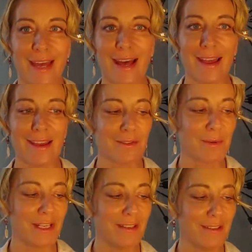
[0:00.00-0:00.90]
Hi
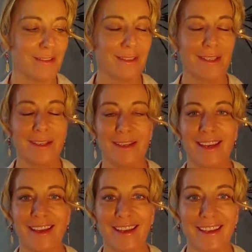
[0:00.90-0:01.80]
everyone,
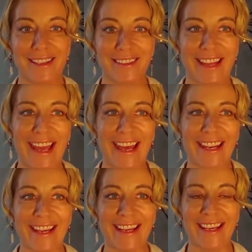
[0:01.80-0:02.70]

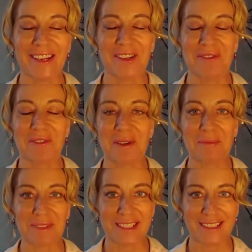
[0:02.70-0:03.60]
Anna here
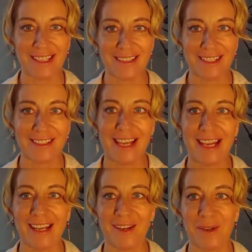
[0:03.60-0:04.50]
from Six Senses
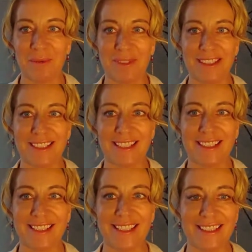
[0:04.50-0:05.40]
and at home with Six
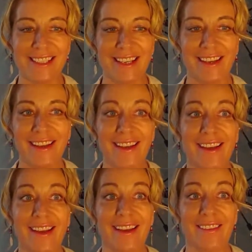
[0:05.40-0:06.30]
Senses.
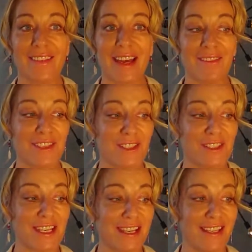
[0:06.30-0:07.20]
I'm just
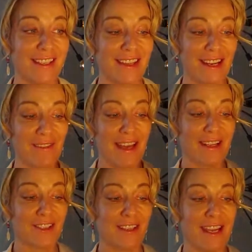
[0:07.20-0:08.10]
checking that I'm
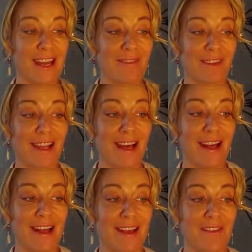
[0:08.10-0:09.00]
actually
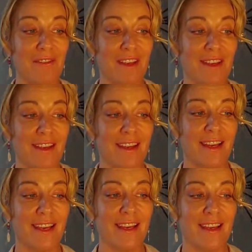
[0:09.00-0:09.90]
live,
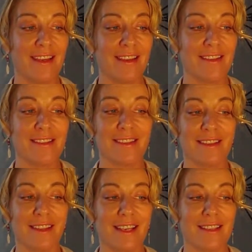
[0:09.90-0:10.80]
and
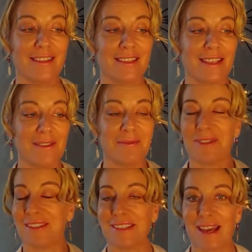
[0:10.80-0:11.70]
let's see
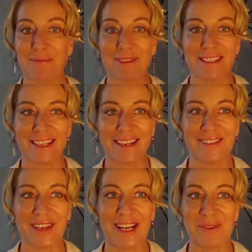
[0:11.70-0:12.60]
what happens here,
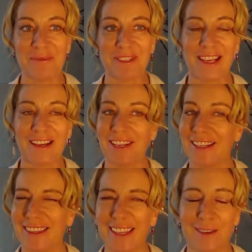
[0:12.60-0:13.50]
but I hope we're live, and
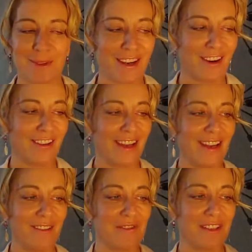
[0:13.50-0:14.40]
I think we are
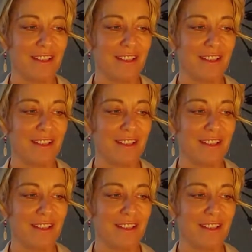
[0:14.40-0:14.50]
live.